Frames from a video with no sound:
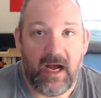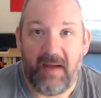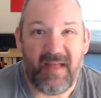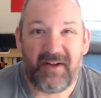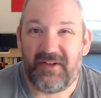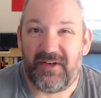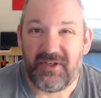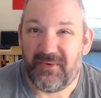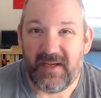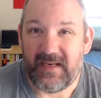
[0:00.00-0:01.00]
I'm not going to
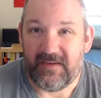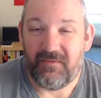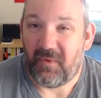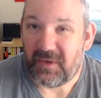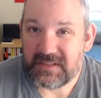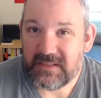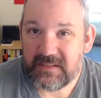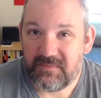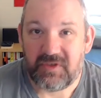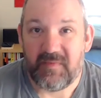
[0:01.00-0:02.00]
do any
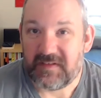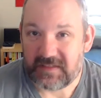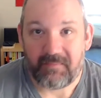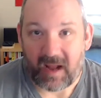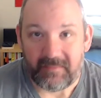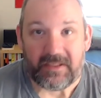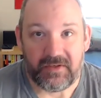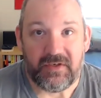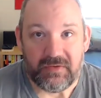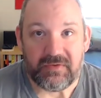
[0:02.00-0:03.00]
voices, which means I'm probably
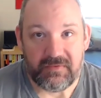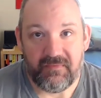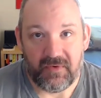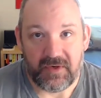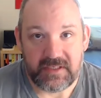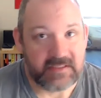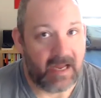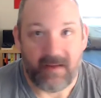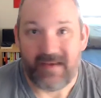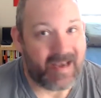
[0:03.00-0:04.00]
going to do some voices.
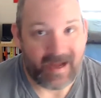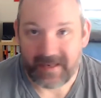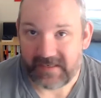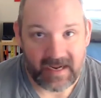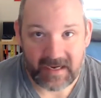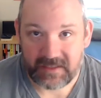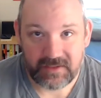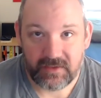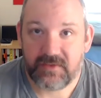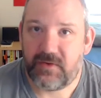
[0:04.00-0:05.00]
I'm not an
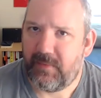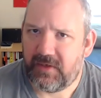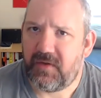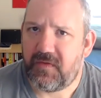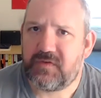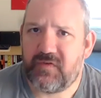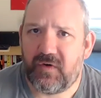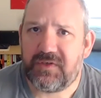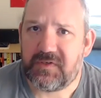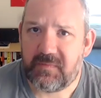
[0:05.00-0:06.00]
actor, so I'm going to do those
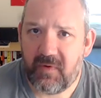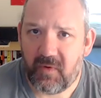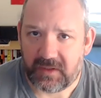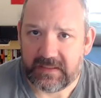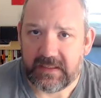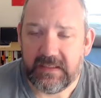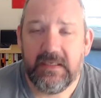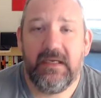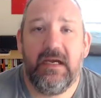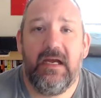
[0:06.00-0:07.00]
voices poorly.
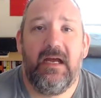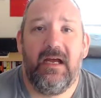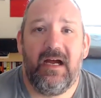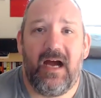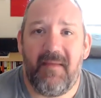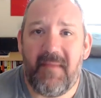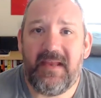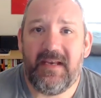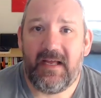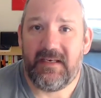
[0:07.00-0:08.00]
I
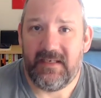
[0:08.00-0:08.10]
may not